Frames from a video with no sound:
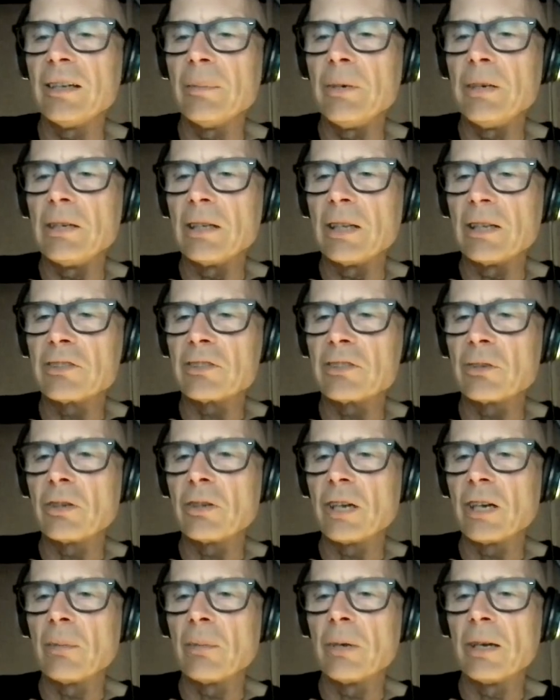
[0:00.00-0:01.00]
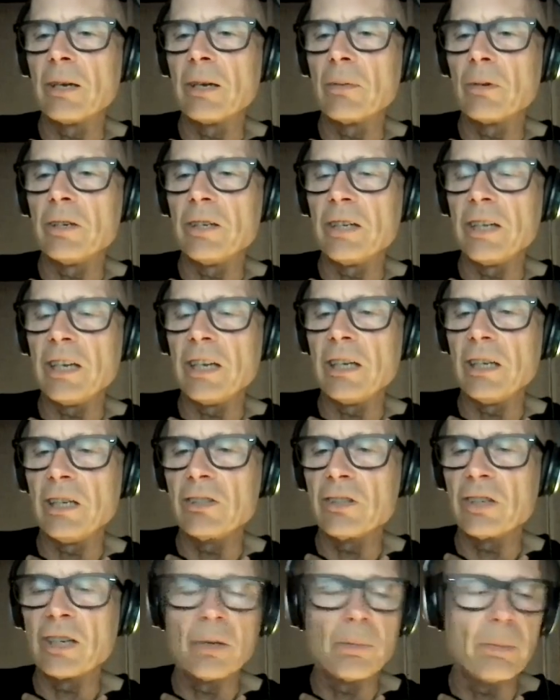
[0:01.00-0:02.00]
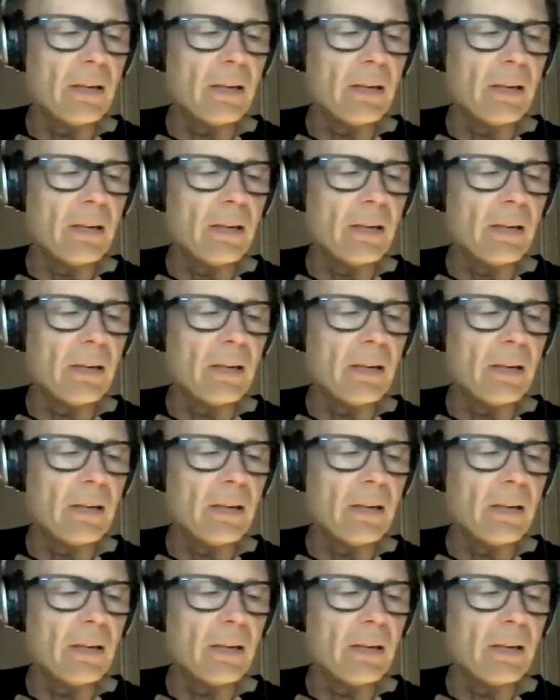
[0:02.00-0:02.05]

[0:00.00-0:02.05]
I mean, less so now, but we're in the 80s now.